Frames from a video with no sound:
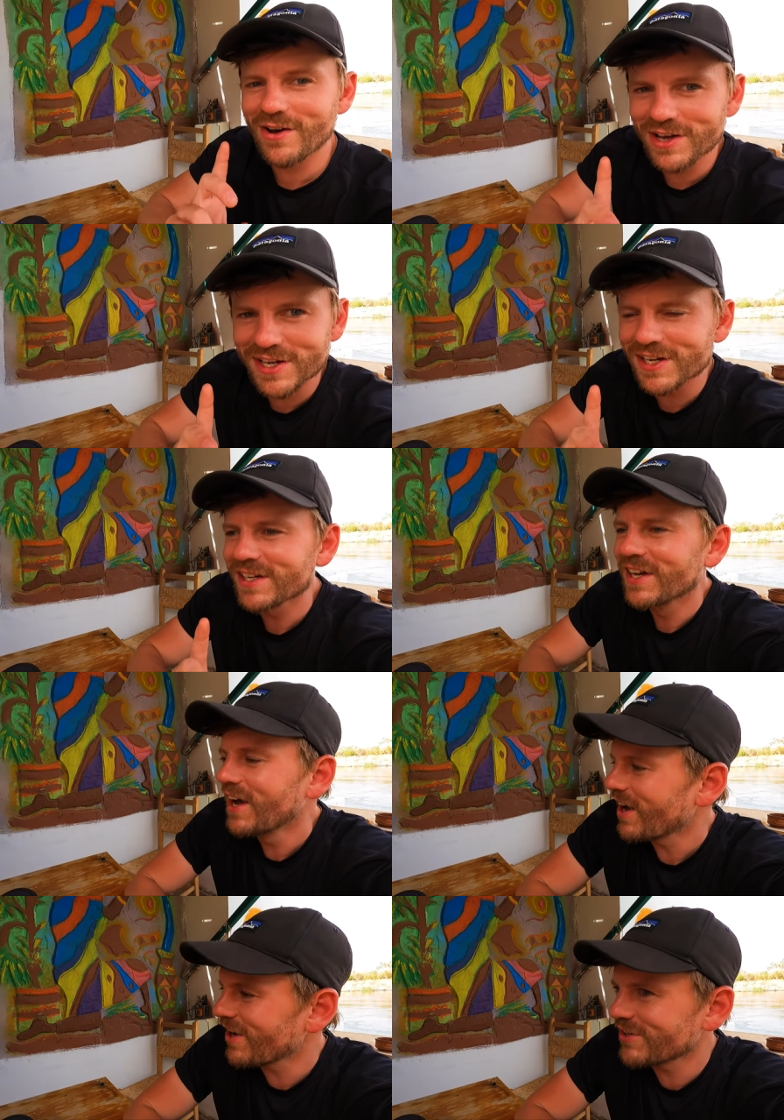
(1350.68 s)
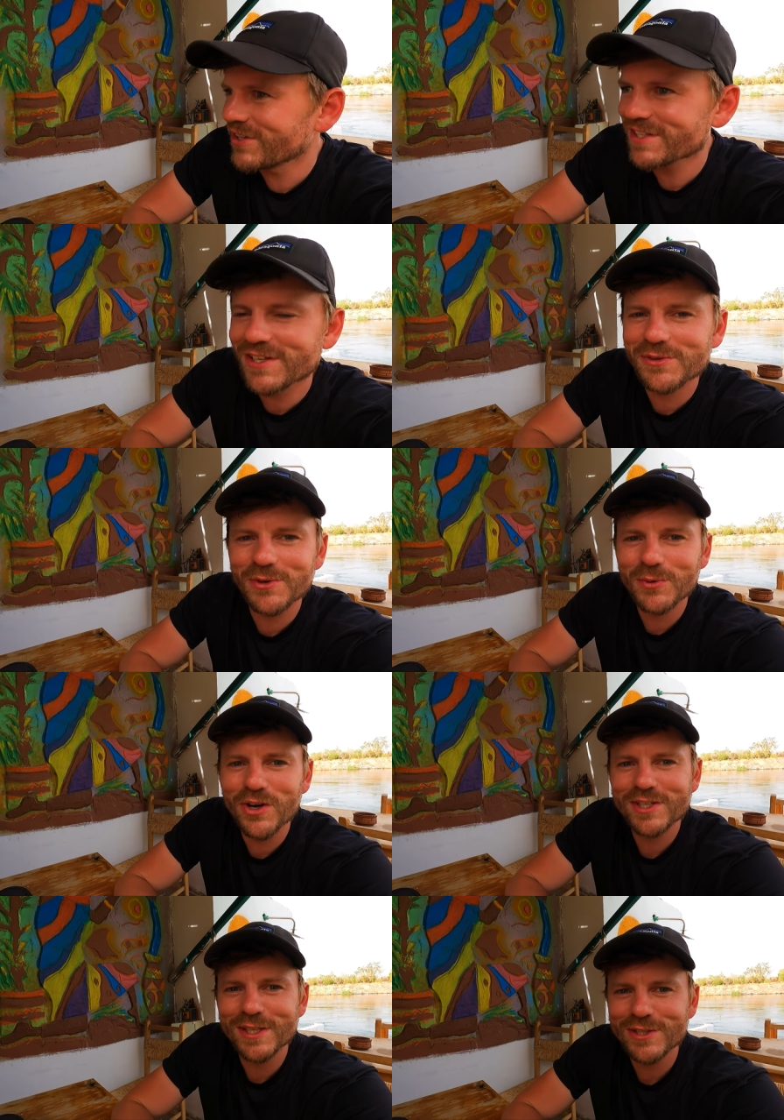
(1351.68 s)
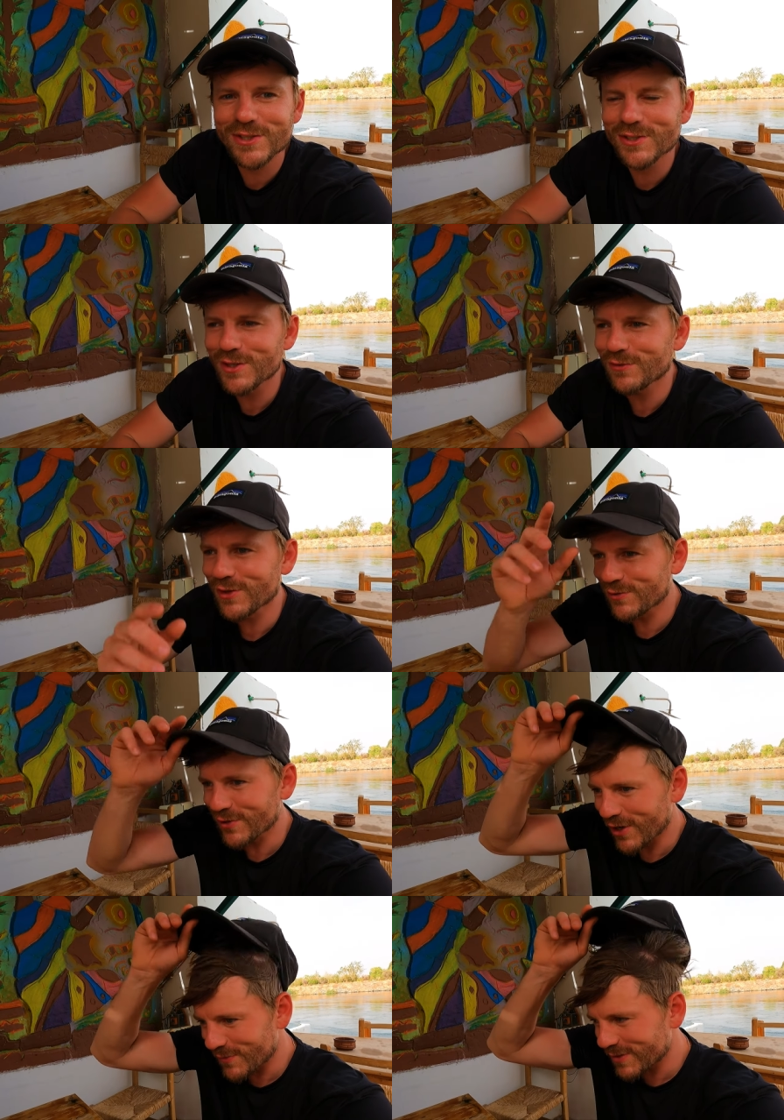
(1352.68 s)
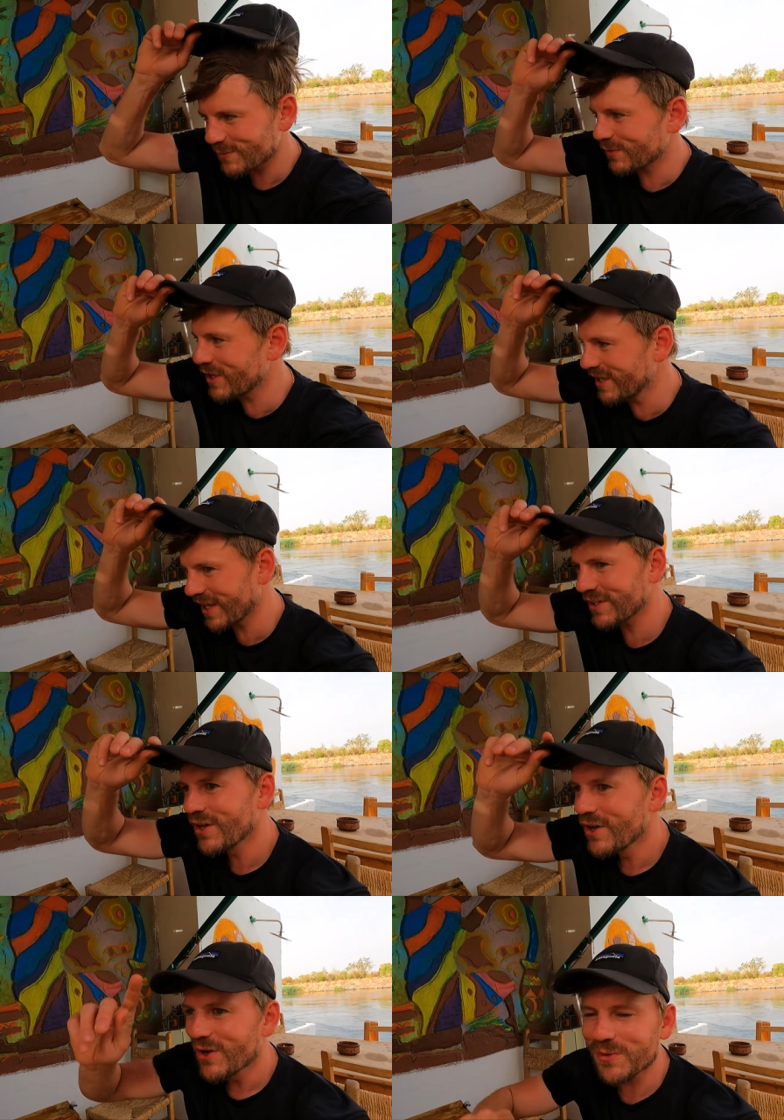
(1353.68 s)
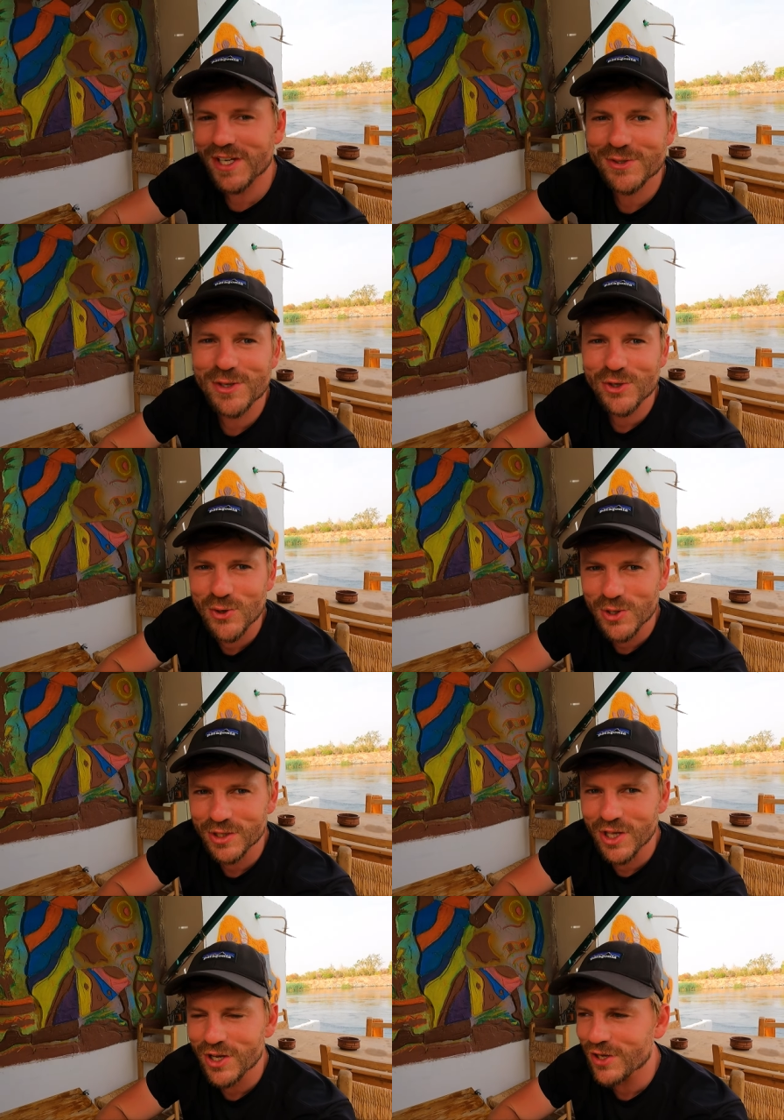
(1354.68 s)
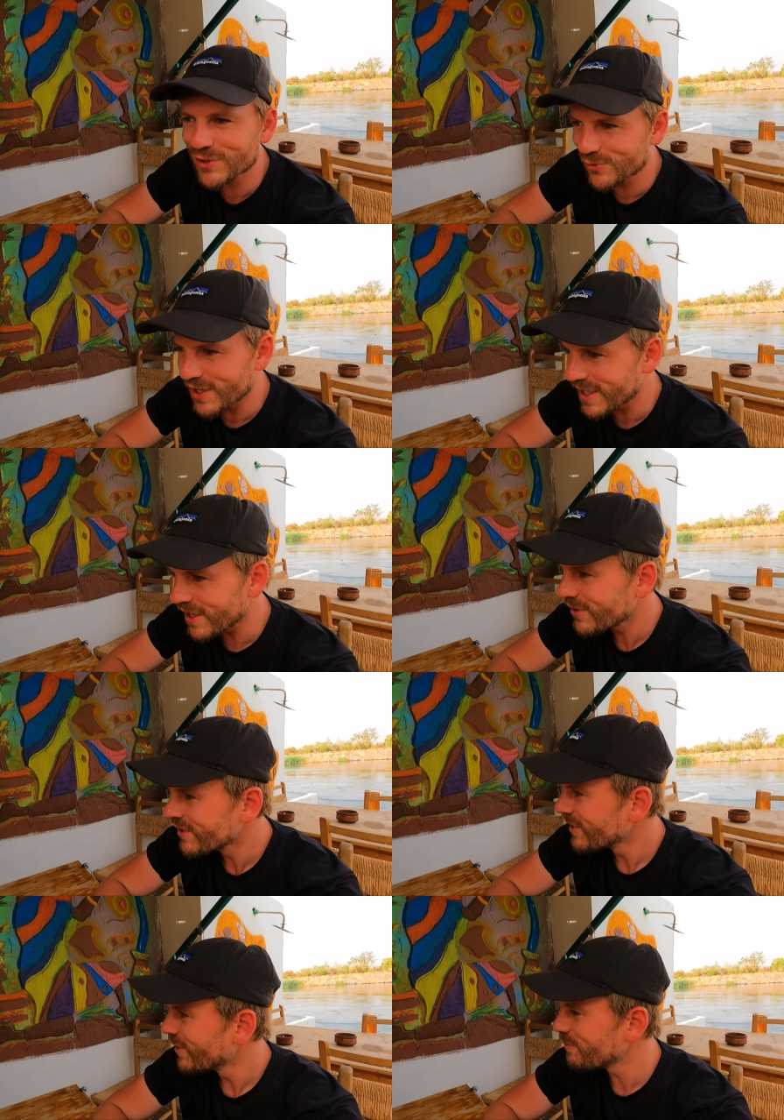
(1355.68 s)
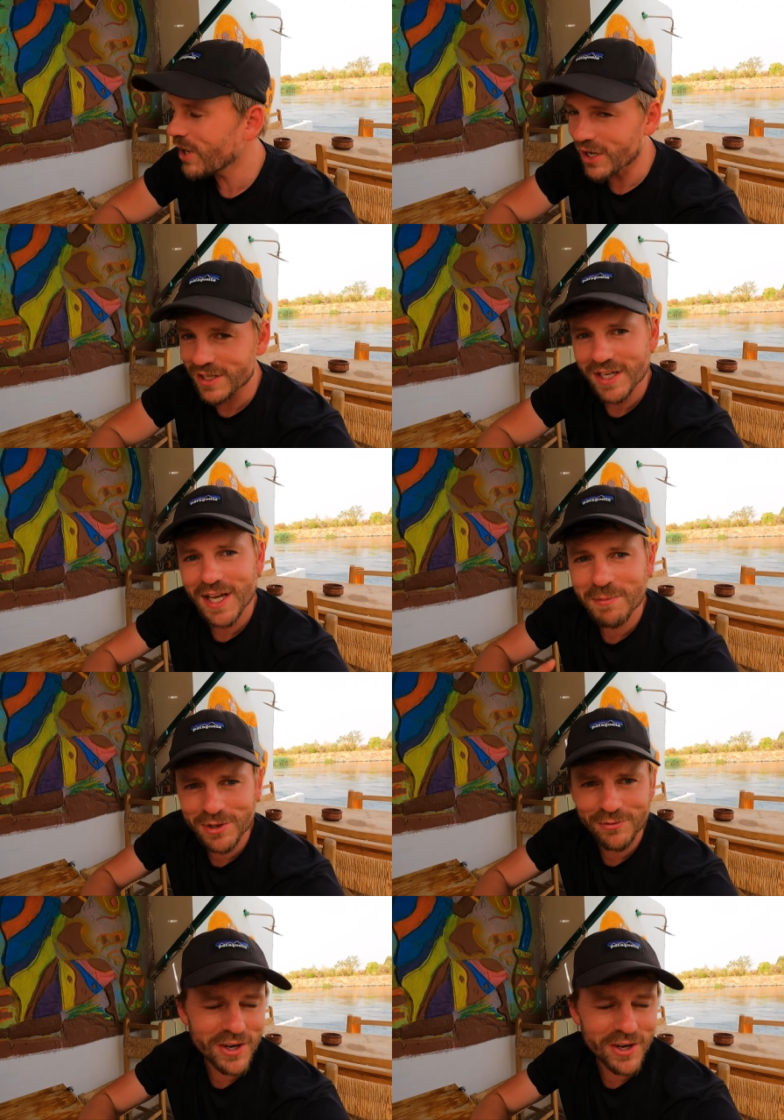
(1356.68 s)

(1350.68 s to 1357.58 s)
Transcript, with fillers: out here. I know that's like one of the worst things you can do for the environment. Like, we're literally cooling the earth right now. But, in my